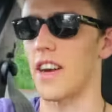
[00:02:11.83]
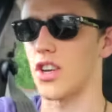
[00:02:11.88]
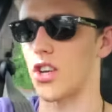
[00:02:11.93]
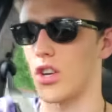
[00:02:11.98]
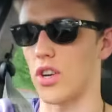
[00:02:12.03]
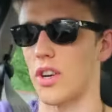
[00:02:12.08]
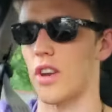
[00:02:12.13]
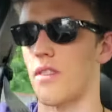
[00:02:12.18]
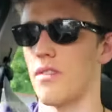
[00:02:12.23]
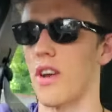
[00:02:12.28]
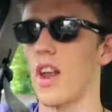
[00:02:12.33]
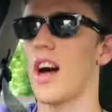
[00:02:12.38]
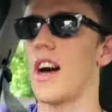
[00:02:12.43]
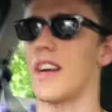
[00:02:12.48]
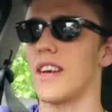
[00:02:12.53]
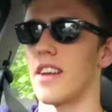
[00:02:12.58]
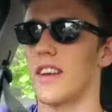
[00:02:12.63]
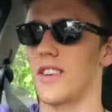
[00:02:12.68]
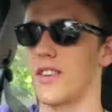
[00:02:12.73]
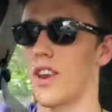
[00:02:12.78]
I shouldn't have
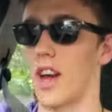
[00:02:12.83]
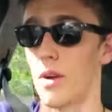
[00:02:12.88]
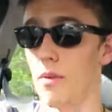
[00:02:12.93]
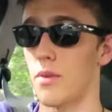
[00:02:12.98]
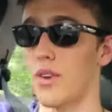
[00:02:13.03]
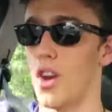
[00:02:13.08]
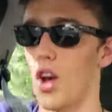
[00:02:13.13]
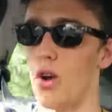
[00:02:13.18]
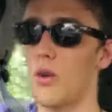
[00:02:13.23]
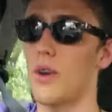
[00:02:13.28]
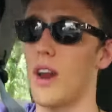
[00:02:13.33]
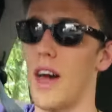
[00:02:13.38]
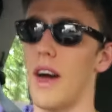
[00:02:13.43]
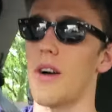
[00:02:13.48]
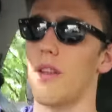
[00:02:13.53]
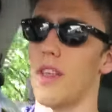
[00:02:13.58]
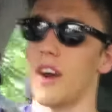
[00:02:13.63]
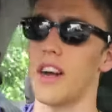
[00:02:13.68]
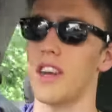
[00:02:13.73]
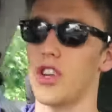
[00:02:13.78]
lied. I know
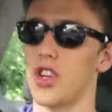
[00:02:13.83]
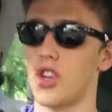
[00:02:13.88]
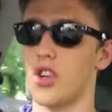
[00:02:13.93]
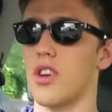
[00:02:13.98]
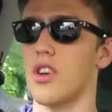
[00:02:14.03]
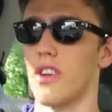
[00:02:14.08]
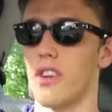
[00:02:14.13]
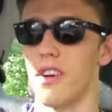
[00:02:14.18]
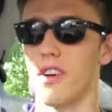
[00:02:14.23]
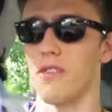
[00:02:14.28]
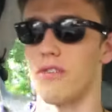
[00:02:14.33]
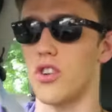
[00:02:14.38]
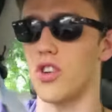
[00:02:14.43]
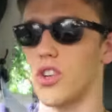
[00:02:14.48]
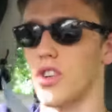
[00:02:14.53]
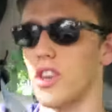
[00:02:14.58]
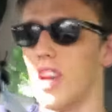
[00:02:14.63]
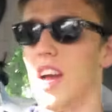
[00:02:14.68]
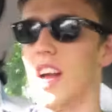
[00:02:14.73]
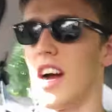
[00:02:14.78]
now that I should have
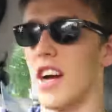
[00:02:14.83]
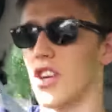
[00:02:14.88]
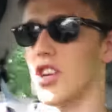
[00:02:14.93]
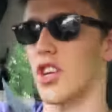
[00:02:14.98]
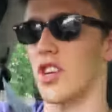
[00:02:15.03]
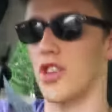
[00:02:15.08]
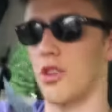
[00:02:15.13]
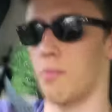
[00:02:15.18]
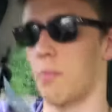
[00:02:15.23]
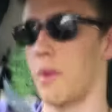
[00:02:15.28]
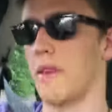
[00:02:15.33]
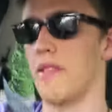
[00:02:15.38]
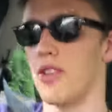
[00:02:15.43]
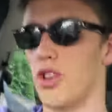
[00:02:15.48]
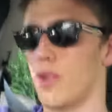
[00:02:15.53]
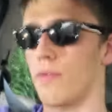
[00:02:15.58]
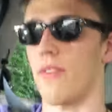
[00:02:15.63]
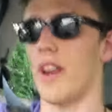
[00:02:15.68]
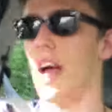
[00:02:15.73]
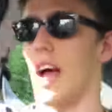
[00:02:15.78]
just been
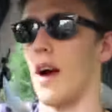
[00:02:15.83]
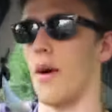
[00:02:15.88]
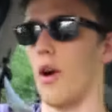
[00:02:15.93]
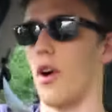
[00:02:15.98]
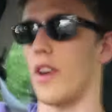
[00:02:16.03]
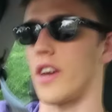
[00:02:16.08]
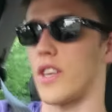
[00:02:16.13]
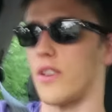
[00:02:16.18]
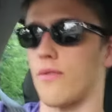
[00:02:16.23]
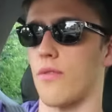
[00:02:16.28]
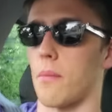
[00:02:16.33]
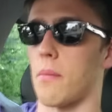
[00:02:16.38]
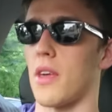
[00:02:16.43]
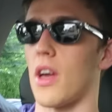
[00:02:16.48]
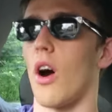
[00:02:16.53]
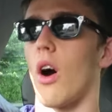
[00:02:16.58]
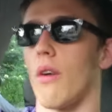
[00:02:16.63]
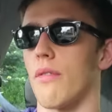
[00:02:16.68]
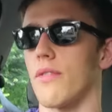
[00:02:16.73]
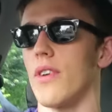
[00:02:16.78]
flat out honest from
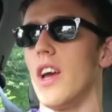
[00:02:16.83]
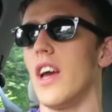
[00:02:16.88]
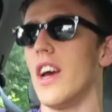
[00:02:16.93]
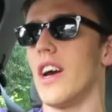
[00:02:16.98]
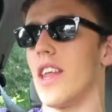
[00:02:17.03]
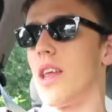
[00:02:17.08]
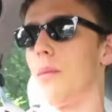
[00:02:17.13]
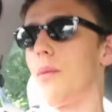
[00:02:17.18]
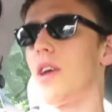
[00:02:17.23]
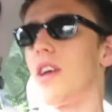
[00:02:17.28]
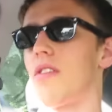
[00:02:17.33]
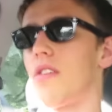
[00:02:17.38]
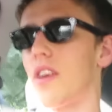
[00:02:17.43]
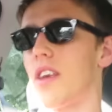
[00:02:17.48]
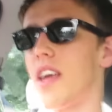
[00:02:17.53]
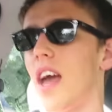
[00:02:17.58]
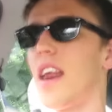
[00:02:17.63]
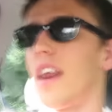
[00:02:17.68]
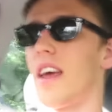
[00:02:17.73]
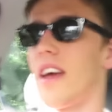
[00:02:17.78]
the off. And then we either
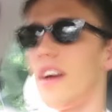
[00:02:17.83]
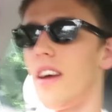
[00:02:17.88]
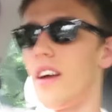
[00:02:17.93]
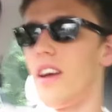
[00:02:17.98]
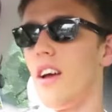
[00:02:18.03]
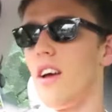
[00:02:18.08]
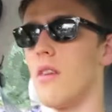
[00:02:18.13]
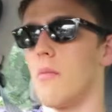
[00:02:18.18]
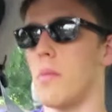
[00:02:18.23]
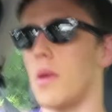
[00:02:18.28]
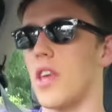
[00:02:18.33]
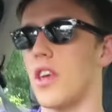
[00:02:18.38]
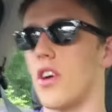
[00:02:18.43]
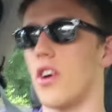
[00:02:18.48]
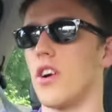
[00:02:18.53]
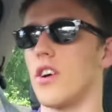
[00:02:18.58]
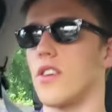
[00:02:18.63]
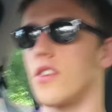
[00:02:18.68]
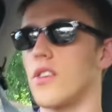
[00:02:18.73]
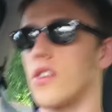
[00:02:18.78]
get it
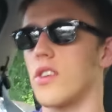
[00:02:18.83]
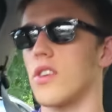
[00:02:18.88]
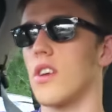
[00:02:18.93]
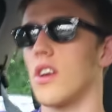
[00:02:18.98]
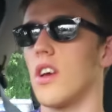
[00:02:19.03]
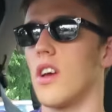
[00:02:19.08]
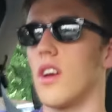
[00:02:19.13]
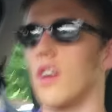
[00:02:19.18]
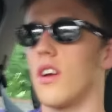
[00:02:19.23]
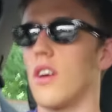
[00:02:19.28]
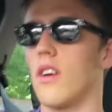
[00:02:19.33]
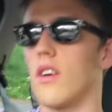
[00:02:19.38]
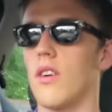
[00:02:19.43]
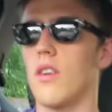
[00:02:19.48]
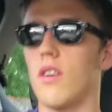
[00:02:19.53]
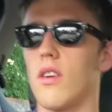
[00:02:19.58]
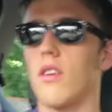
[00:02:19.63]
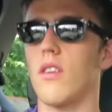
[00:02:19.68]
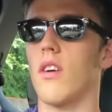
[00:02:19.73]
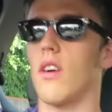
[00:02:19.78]
because
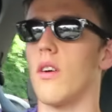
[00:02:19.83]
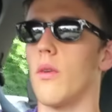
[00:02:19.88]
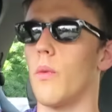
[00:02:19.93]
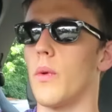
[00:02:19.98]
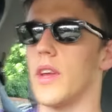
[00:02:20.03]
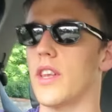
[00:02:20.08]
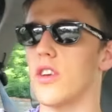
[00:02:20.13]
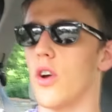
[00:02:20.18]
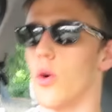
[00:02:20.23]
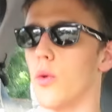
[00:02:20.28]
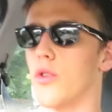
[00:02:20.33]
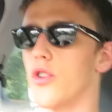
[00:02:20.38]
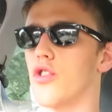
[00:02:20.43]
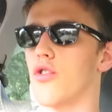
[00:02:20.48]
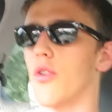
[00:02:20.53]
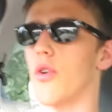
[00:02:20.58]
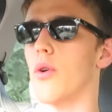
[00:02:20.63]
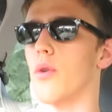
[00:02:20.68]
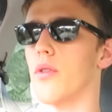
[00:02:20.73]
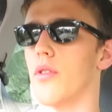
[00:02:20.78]
we told the
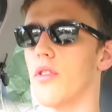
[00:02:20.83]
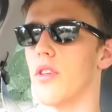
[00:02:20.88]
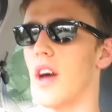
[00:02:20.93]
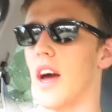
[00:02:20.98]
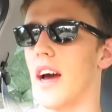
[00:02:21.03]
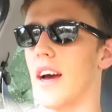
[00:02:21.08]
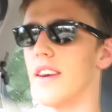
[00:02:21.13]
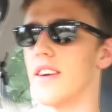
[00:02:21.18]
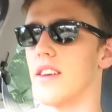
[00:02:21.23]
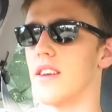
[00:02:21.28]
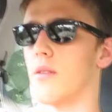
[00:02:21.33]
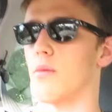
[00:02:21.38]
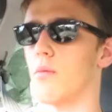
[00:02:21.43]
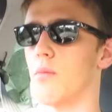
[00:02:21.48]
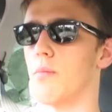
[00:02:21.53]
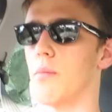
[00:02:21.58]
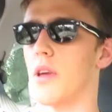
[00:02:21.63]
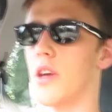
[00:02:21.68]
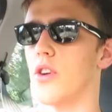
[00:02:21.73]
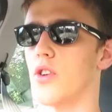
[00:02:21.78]
truth and it,
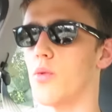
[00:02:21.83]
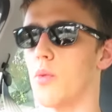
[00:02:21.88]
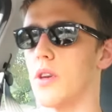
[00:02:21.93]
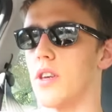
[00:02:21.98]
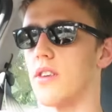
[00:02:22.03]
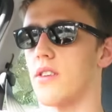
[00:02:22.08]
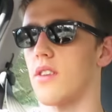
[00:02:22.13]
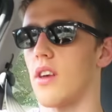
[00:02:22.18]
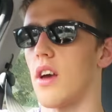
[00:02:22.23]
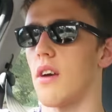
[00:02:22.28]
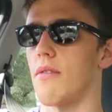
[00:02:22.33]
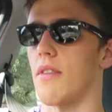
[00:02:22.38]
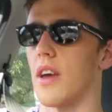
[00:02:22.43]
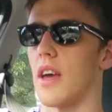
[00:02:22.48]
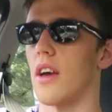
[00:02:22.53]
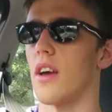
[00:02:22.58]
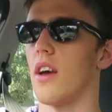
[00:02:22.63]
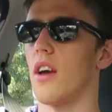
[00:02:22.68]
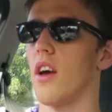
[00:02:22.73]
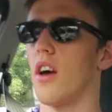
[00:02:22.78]
because we deserve
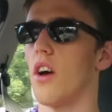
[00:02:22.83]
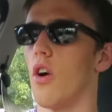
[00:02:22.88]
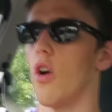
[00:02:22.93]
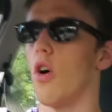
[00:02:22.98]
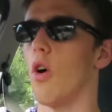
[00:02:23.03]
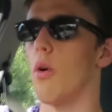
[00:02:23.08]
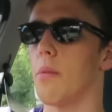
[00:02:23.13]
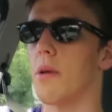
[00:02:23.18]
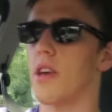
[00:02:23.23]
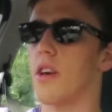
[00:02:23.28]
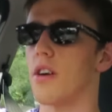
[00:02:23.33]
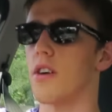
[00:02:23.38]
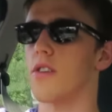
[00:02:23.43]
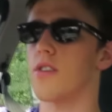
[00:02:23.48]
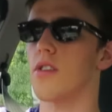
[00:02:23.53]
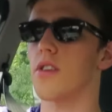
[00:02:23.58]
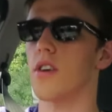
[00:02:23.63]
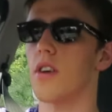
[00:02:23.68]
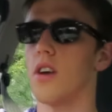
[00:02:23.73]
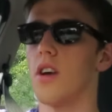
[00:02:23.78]
it, or
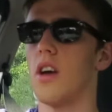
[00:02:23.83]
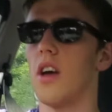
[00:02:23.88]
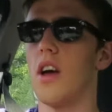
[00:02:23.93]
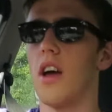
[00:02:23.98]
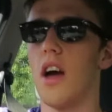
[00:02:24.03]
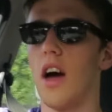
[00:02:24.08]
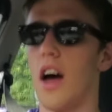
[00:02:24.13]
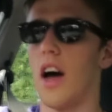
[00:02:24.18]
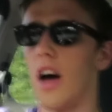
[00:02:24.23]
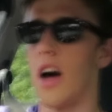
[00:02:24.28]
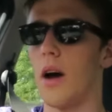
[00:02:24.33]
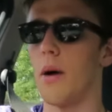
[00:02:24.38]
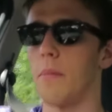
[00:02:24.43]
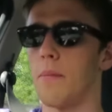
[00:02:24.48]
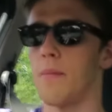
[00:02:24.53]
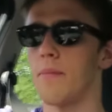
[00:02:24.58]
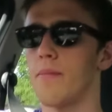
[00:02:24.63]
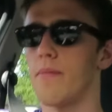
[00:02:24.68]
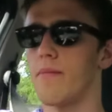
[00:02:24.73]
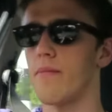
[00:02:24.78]
because, you
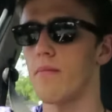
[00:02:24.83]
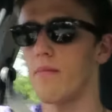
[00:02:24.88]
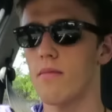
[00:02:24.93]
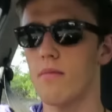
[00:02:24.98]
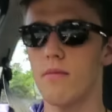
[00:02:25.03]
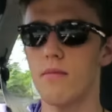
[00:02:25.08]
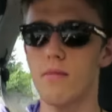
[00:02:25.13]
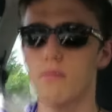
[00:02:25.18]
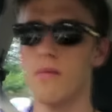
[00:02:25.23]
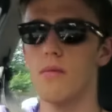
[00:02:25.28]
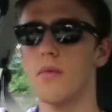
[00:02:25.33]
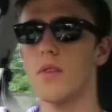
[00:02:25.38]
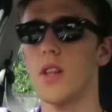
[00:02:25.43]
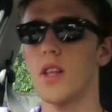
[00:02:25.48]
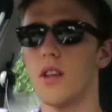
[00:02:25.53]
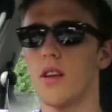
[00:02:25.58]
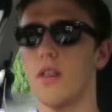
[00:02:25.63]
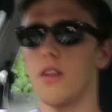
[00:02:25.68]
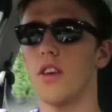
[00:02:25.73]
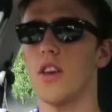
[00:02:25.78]

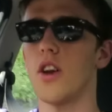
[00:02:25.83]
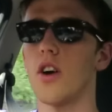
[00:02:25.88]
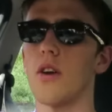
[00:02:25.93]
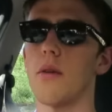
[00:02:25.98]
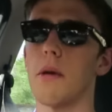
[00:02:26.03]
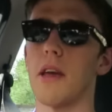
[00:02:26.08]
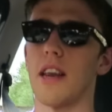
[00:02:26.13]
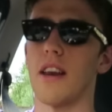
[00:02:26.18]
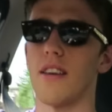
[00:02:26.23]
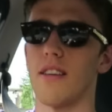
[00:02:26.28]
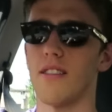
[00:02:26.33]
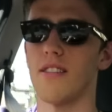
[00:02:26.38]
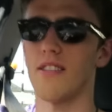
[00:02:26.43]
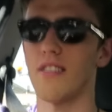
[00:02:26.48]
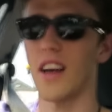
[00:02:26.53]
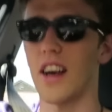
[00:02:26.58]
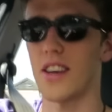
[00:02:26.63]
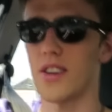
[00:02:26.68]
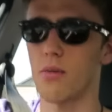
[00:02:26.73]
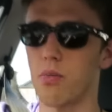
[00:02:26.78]
know what I mean?
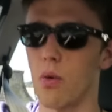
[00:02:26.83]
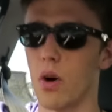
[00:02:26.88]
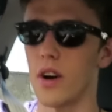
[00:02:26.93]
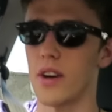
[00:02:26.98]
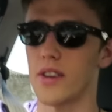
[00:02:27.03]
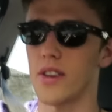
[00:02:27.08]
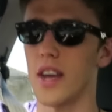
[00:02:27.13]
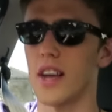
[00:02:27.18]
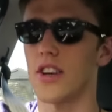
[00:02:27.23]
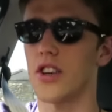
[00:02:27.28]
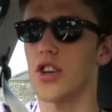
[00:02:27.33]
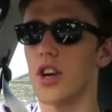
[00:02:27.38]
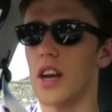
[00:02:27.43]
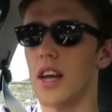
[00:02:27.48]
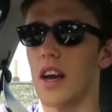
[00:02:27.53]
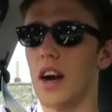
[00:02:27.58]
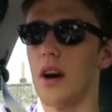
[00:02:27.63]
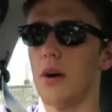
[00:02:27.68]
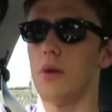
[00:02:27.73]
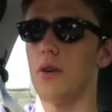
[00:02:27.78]
That's what
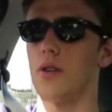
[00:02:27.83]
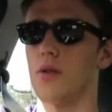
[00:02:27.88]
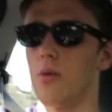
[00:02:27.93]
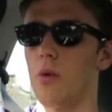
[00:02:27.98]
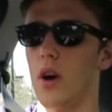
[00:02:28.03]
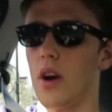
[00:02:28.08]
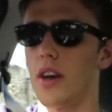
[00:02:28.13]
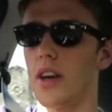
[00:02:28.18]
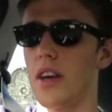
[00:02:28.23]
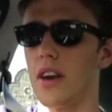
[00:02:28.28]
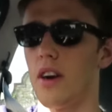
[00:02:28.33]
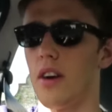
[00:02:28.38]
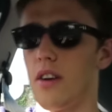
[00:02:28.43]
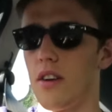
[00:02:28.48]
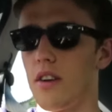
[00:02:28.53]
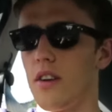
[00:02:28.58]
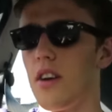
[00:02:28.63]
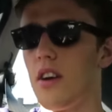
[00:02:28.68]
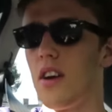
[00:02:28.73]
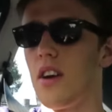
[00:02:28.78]
essentially I was working
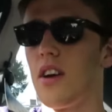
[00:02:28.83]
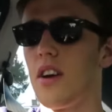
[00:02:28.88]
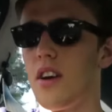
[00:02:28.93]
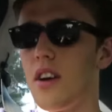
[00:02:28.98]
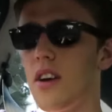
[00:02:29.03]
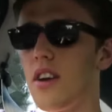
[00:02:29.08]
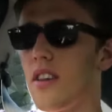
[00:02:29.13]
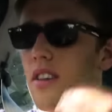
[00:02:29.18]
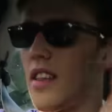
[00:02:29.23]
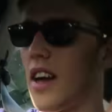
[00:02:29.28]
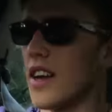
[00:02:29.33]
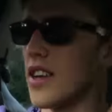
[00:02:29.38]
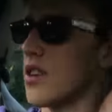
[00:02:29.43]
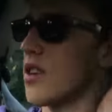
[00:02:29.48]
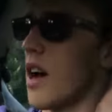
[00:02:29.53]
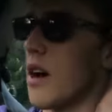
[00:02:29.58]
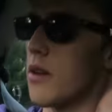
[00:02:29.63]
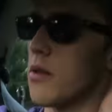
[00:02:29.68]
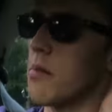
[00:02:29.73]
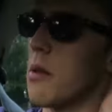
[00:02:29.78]
on.
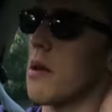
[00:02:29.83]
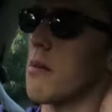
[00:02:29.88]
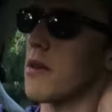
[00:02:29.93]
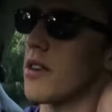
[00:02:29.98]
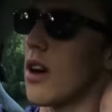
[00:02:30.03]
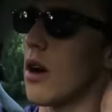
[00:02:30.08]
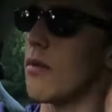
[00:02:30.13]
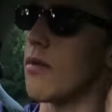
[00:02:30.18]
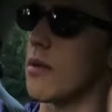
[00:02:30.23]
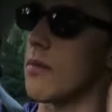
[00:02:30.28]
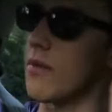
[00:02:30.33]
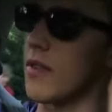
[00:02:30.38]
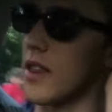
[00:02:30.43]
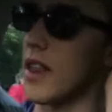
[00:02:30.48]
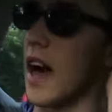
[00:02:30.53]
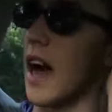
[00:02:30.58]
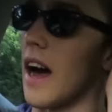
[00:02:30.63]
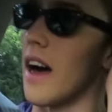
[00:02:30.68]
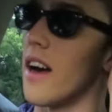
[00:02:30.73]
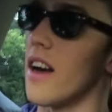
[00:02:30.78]
I was beating myself up for
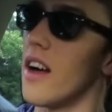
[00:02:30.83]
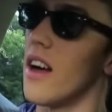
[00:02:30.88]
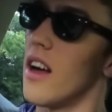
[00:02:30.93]
that.